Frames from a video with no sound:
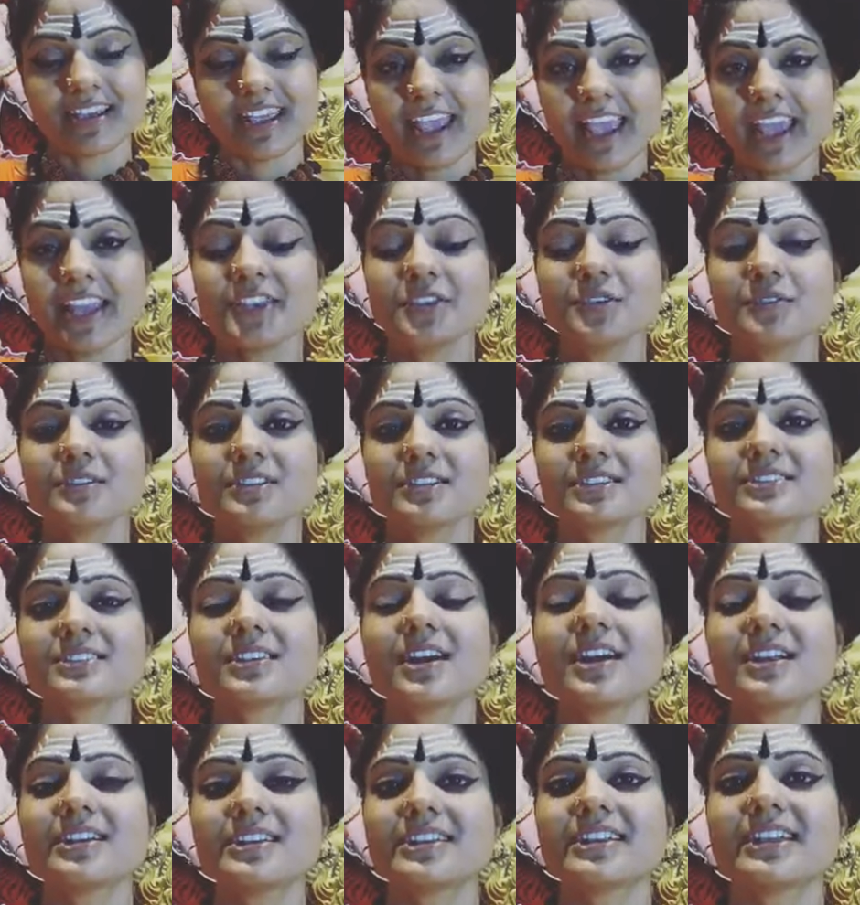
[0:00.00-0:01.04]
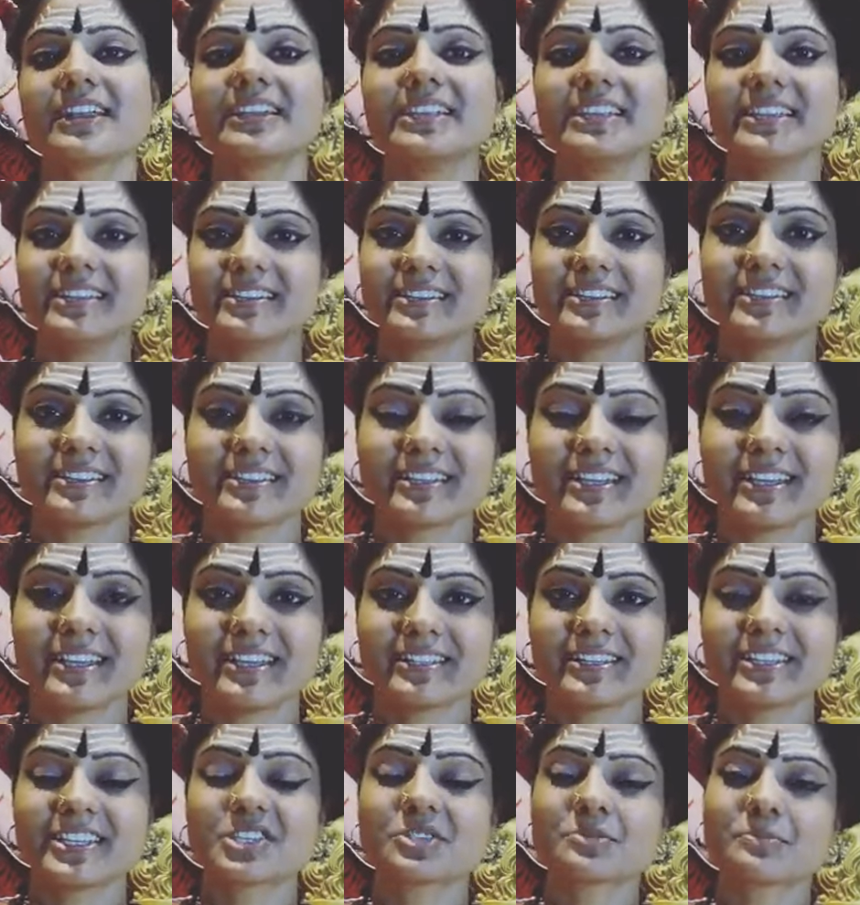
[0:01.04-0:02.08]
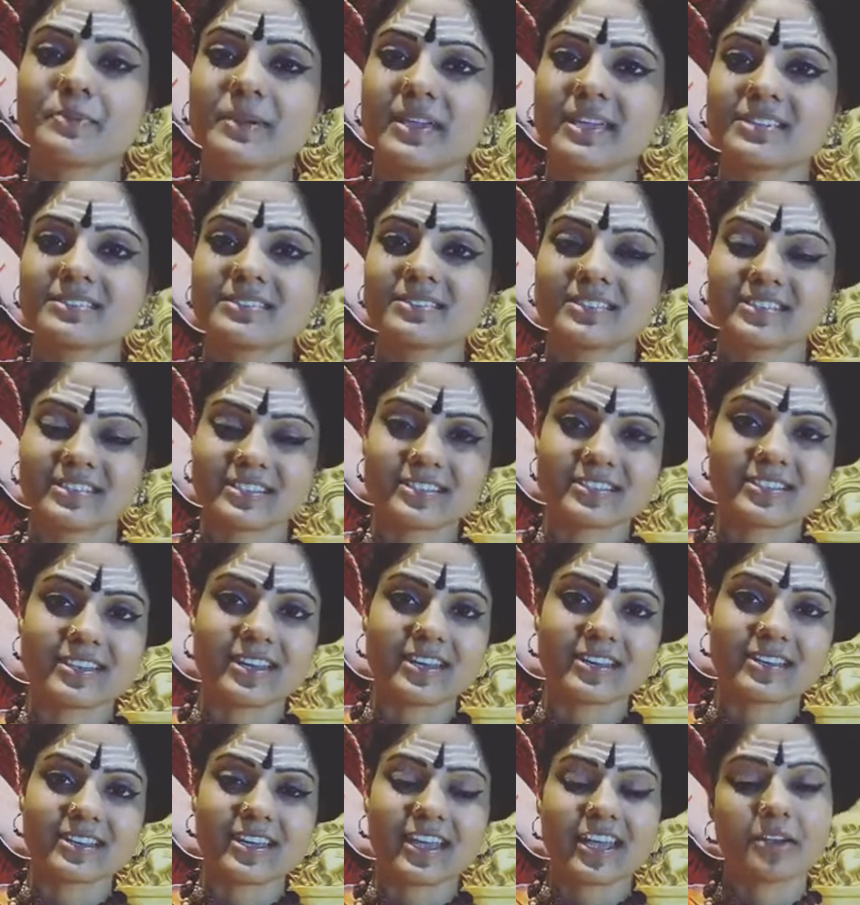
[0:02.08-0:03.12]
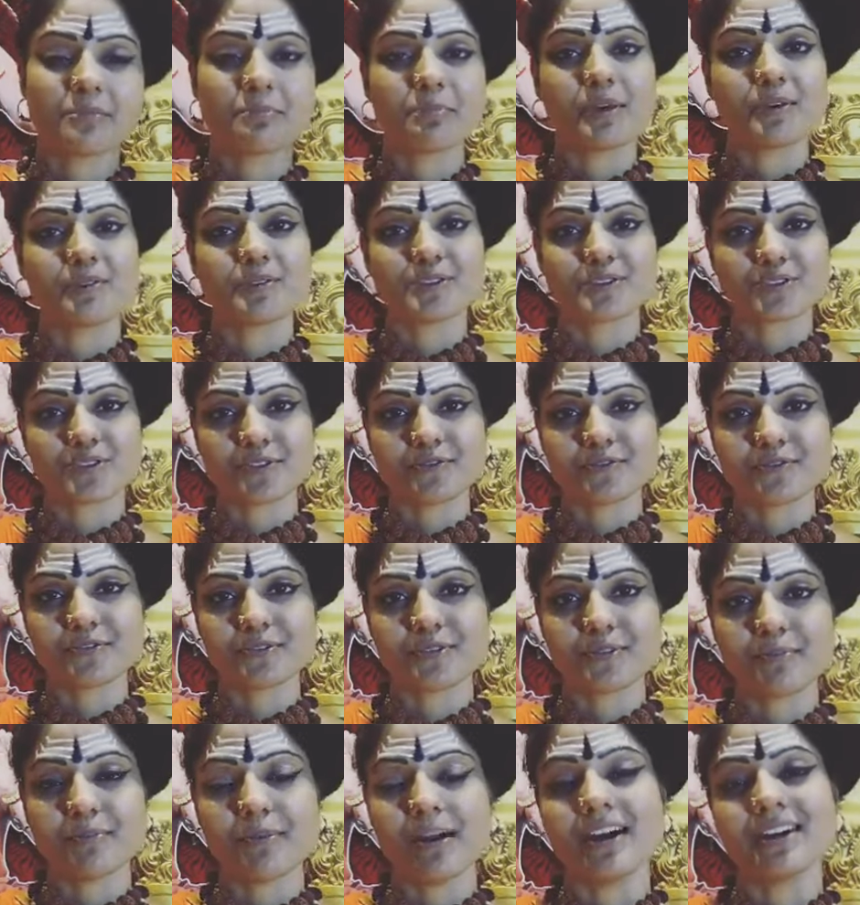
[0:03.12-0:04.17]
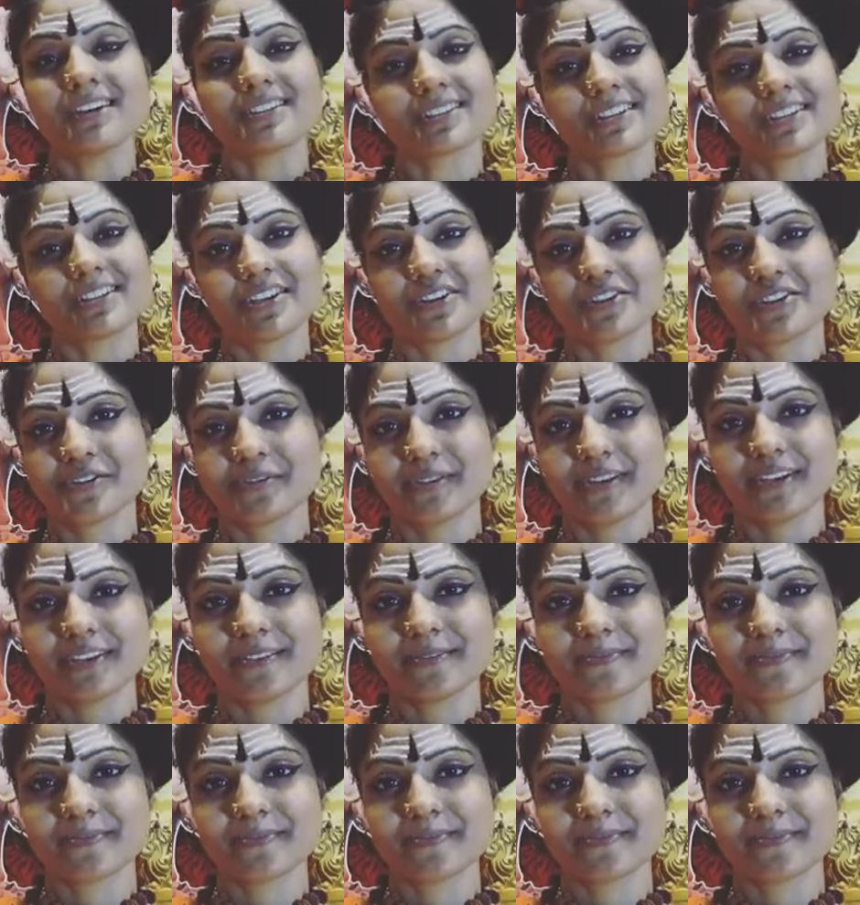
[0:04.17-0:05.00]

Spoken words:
And you will start radiating the space, state, and powers of Mahasadashiva.